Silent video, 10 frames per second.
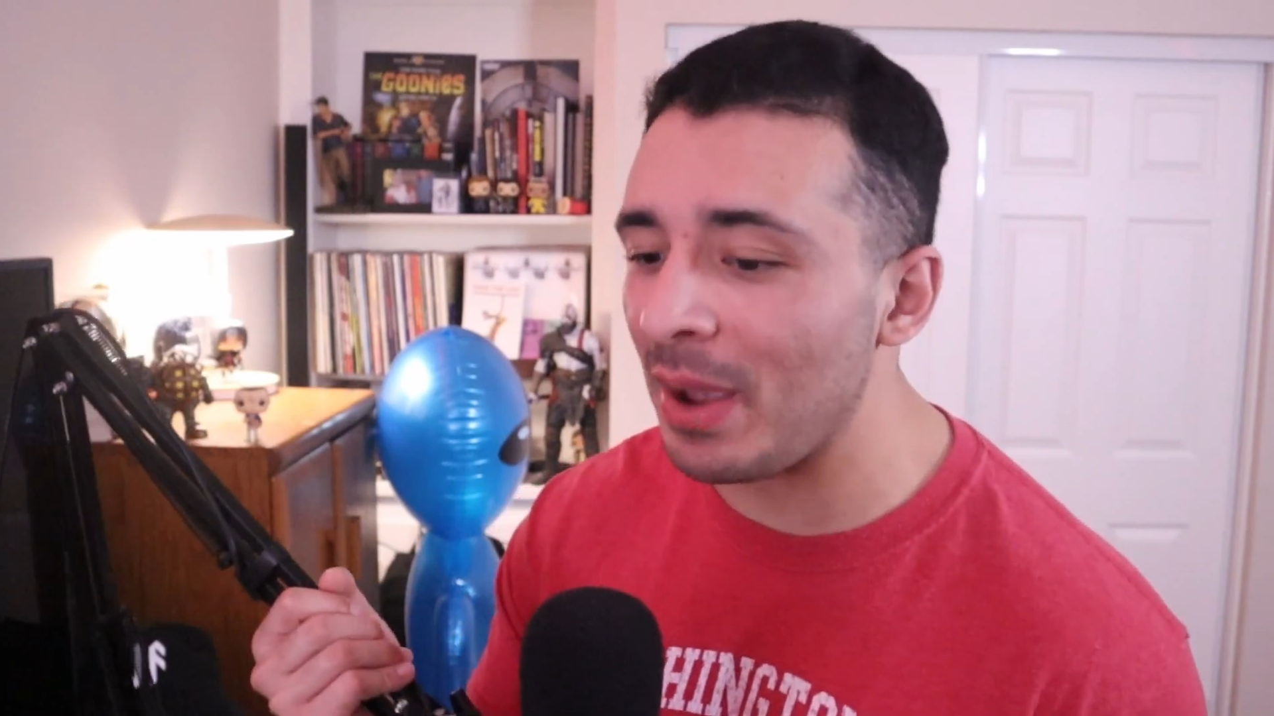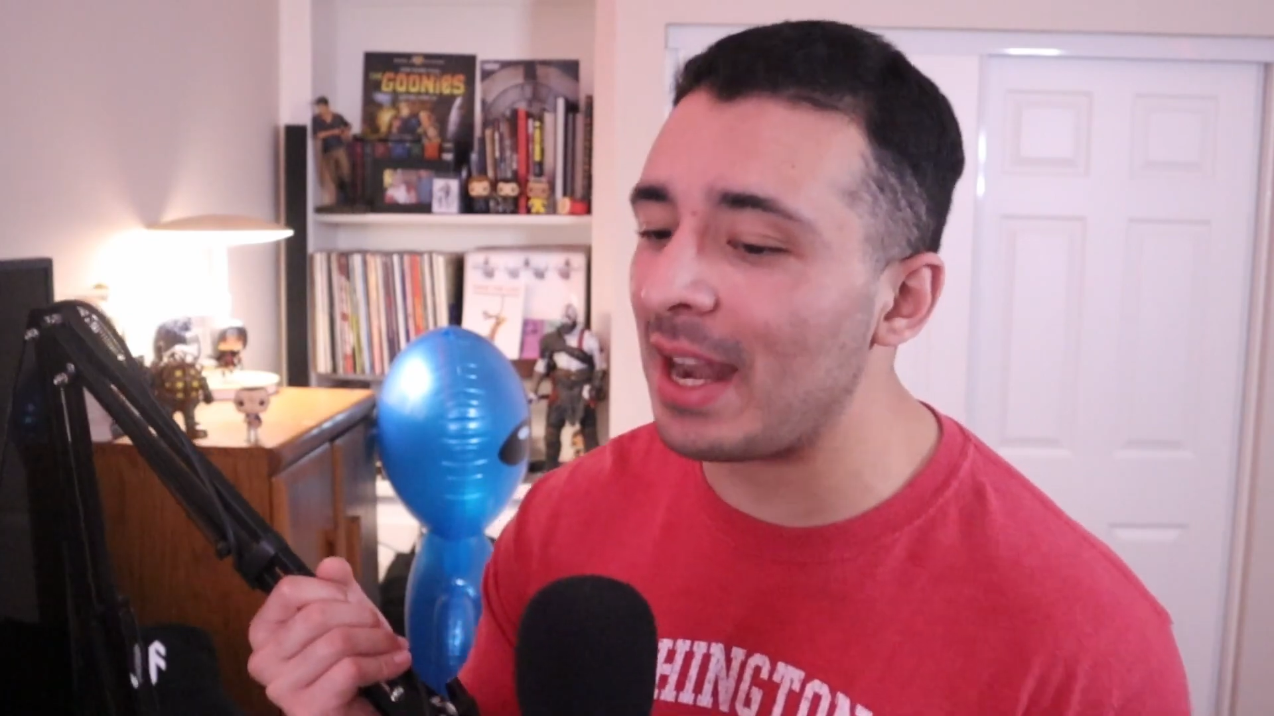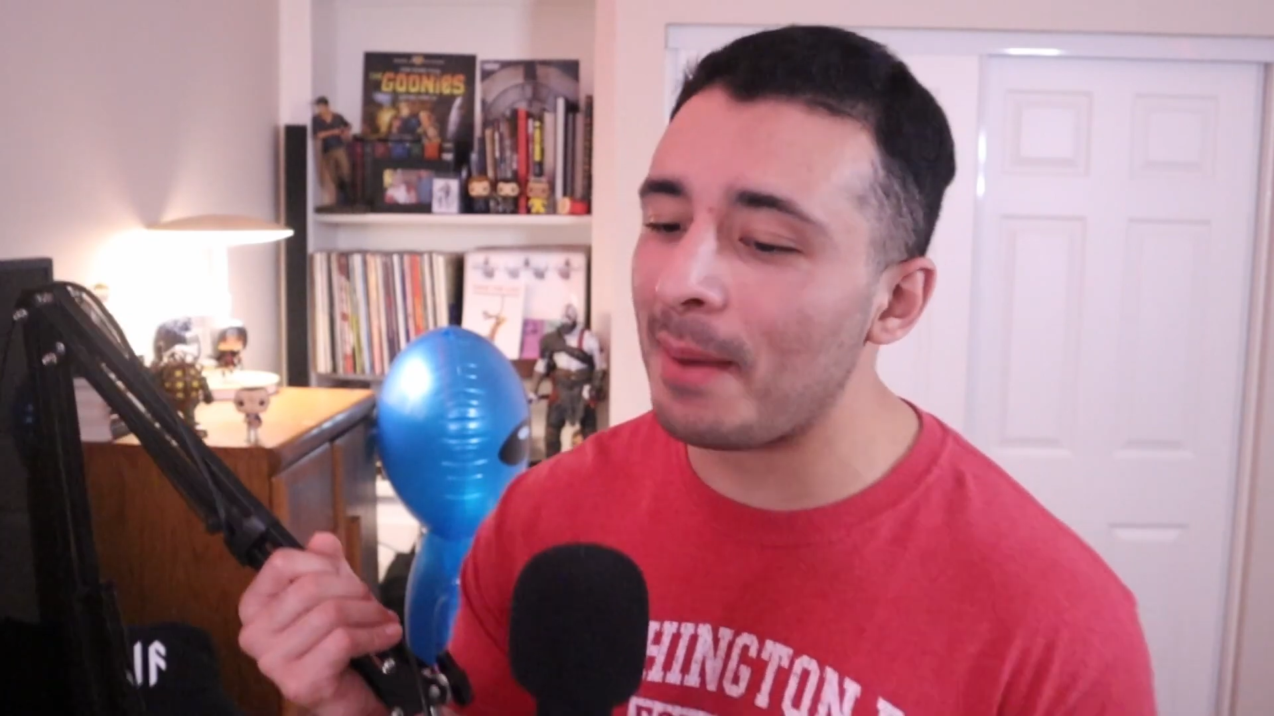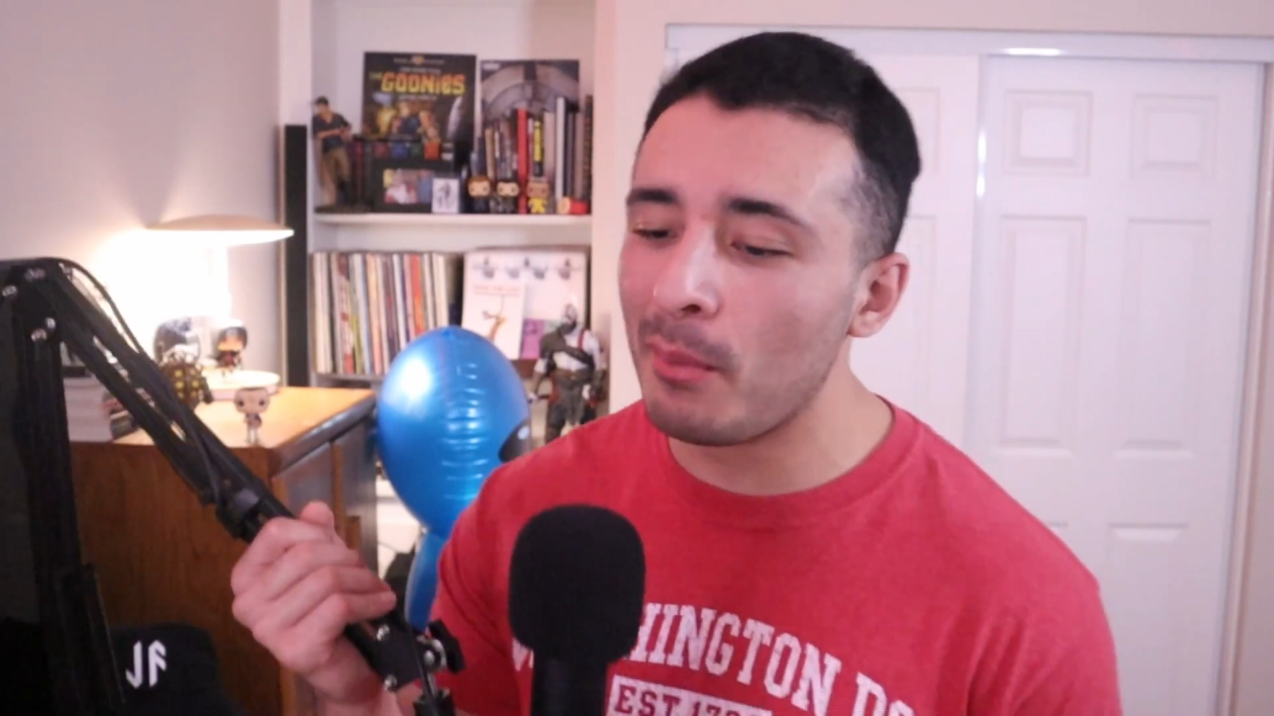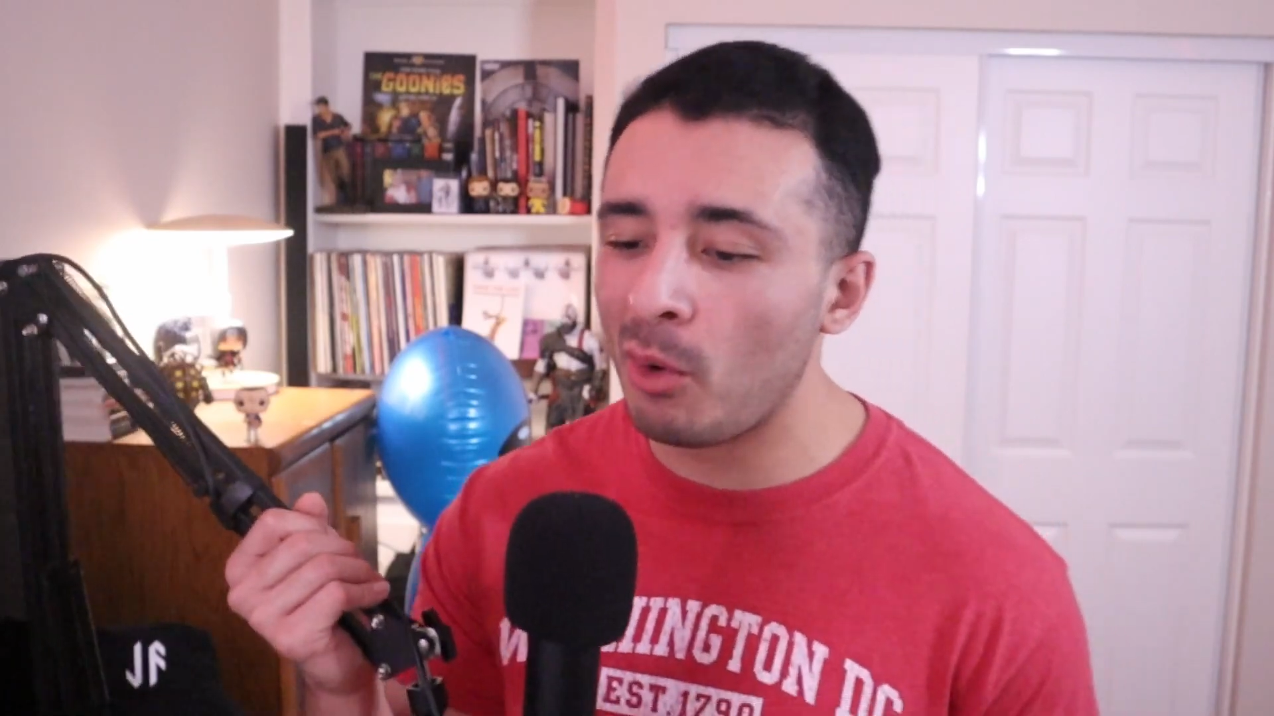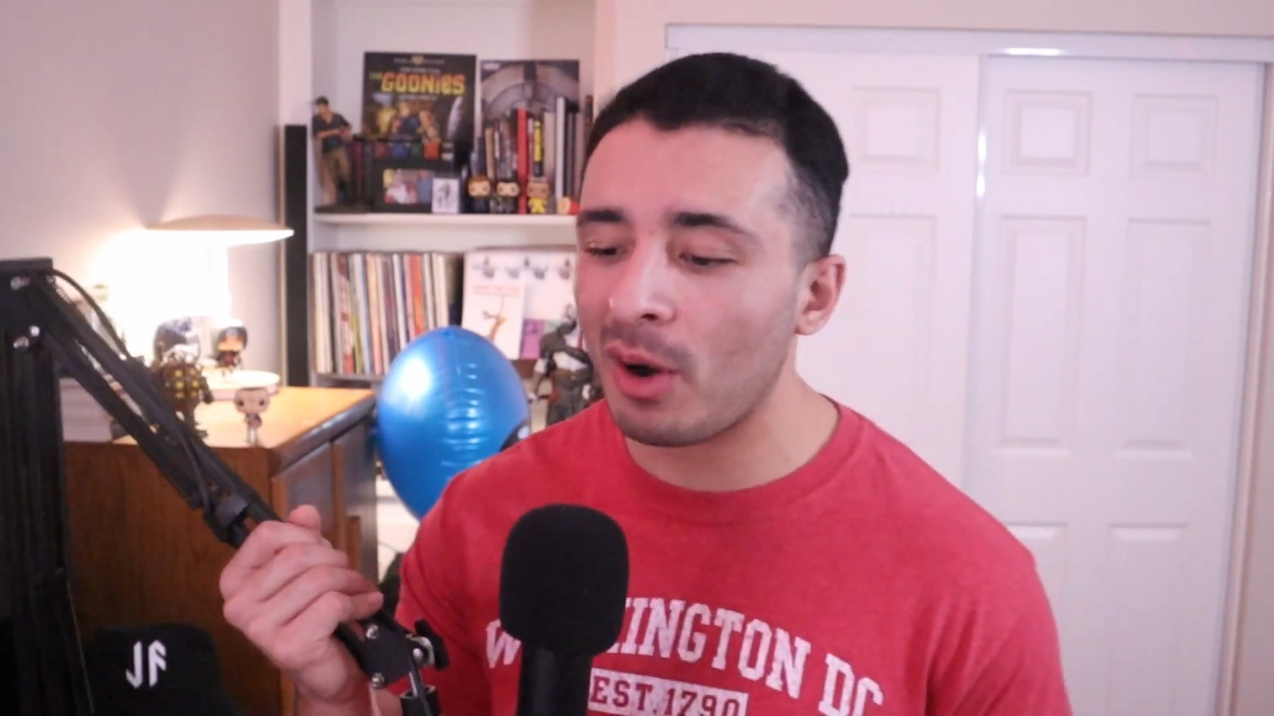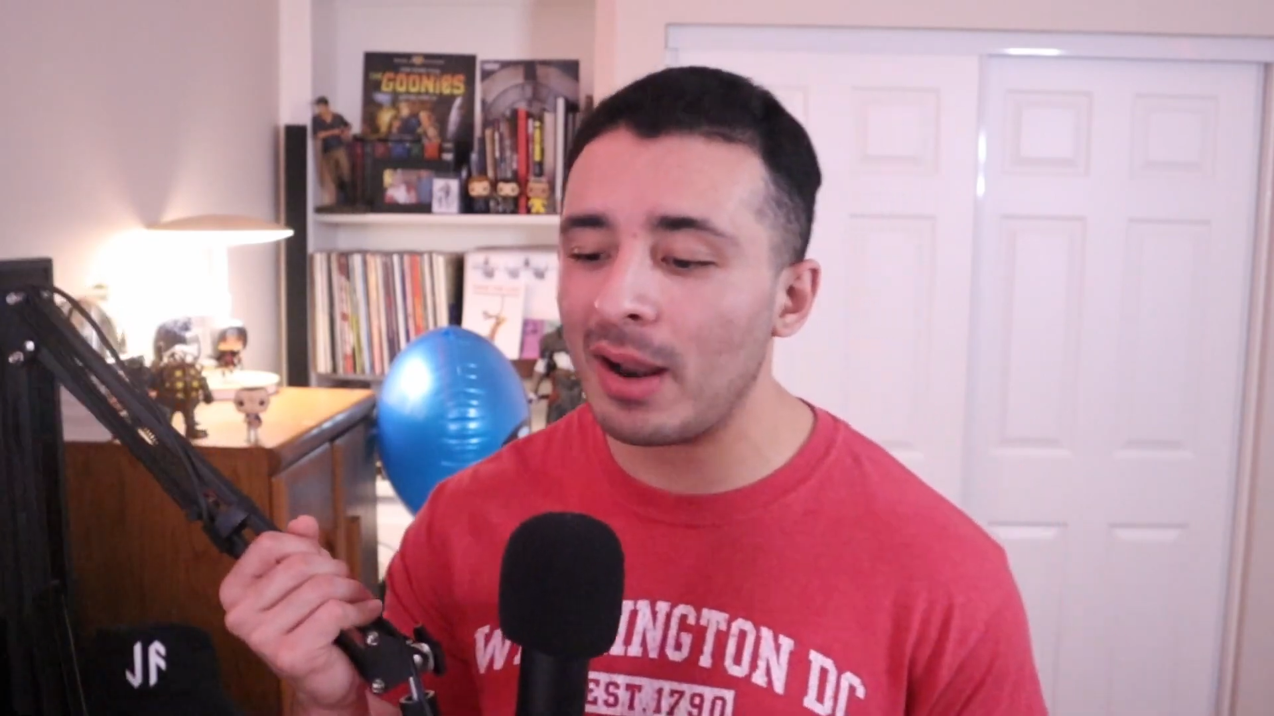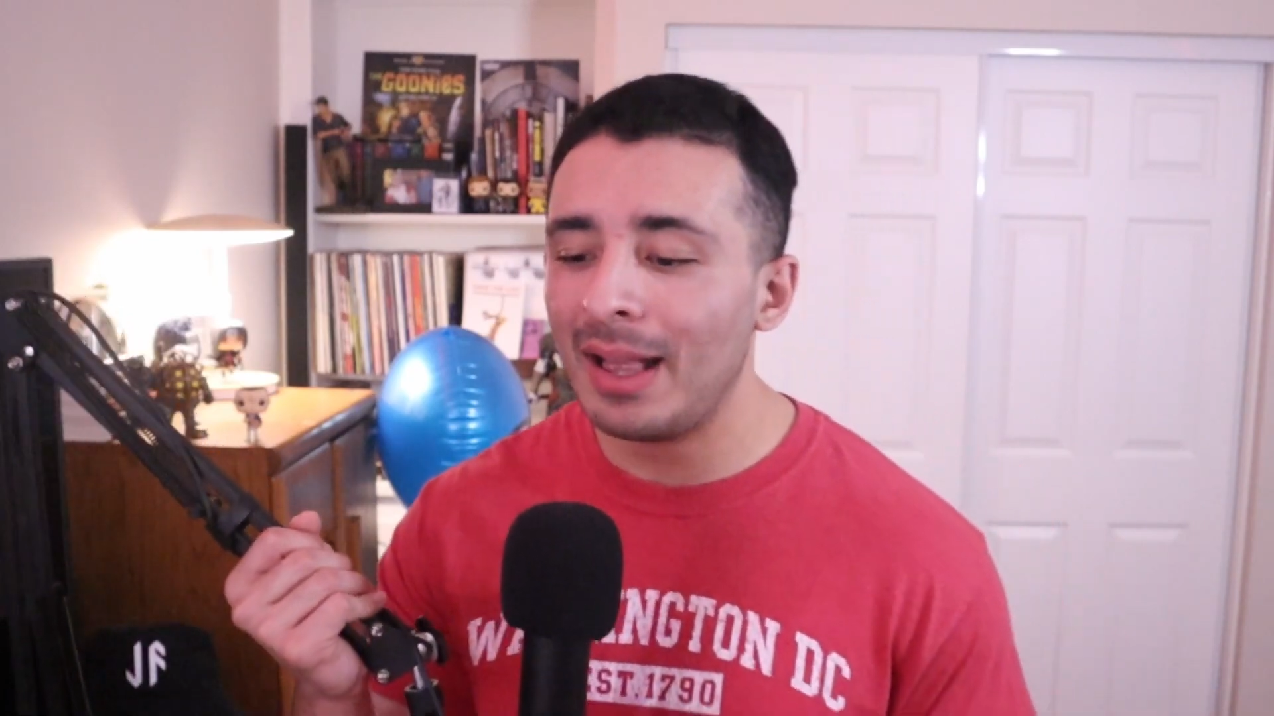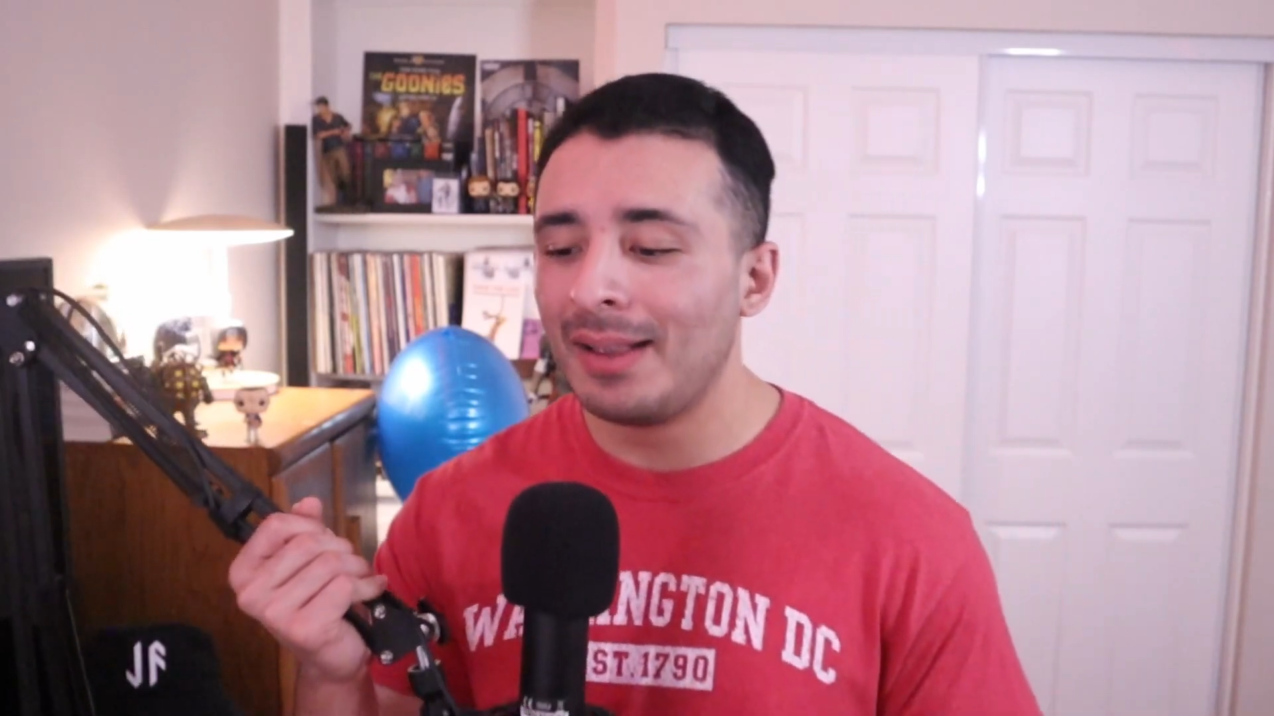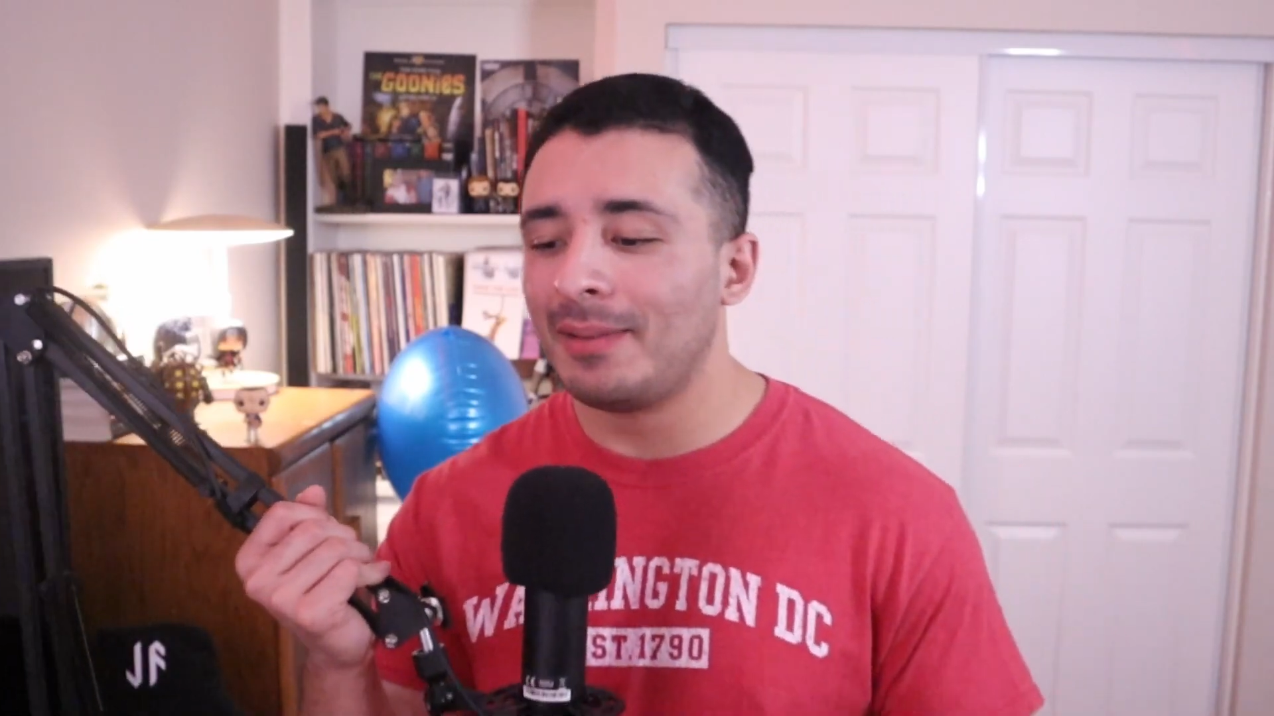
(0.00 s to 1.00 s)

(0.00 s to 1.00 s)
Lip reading: in a more